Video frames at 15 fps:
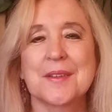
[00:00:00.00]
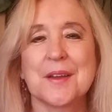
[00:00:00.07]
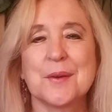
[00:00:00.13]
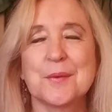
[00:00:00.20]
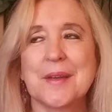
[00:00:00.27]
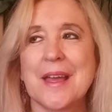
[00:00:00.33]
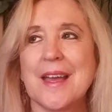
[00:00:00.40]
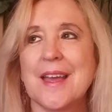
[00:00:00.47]

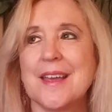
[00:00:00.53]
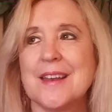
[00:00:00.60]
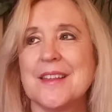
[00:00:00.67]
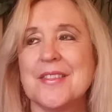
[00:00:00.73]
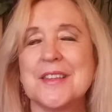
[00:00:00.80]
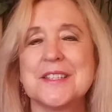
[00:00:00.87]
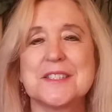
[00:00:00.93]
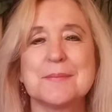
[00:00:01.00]
Okay, and
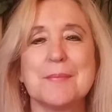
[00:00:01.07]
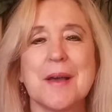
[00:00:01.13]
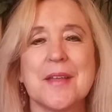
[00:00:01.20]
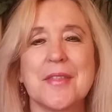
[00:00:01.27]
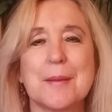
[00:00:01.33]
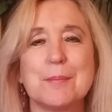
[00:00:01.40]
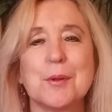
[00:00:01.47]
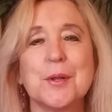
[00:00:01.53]
in this
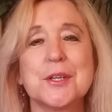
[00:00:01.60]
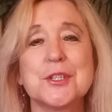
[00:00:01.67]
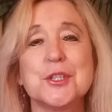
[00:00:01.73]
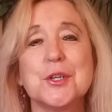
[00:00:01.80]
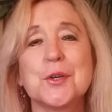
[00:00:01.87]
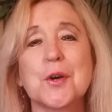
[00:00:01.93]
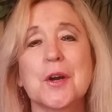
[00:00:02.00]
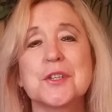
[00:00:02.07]
month I'm pulling
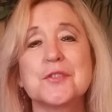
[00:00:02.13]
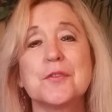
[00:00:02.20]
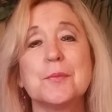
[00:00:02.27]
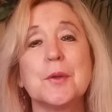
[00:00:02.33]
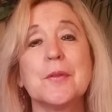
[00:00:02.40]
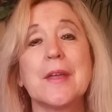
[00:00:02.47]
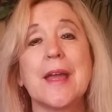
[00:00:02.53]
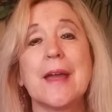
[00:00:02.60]
two cards
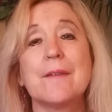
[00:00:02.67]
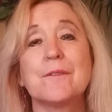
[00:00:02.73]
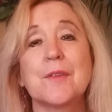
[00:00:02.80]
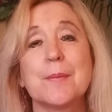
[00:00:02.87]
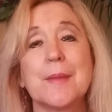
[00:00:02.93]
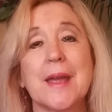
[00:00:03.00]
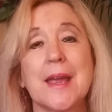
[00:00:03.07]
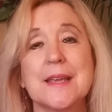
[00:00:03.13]
from you
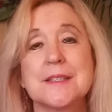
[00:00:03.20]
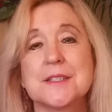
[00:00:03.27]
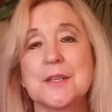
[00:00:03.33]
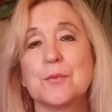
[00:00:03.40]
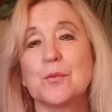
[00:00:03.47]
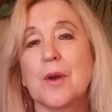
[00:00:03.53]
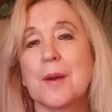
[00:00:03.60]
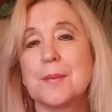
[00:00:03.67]
from the
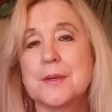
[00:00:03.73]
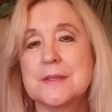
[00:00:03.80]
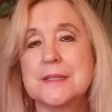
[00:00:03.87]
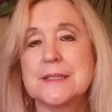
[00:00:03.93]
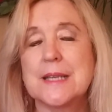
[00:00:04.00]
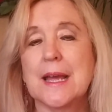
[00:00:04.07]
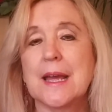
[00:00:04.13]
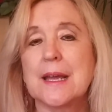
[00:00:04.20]
Hanson
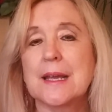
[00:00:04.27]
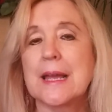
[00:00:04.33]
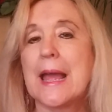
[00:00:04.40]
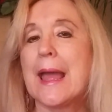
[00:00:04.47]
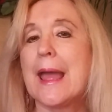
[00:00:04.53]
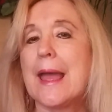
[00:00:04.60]
Roberts deck,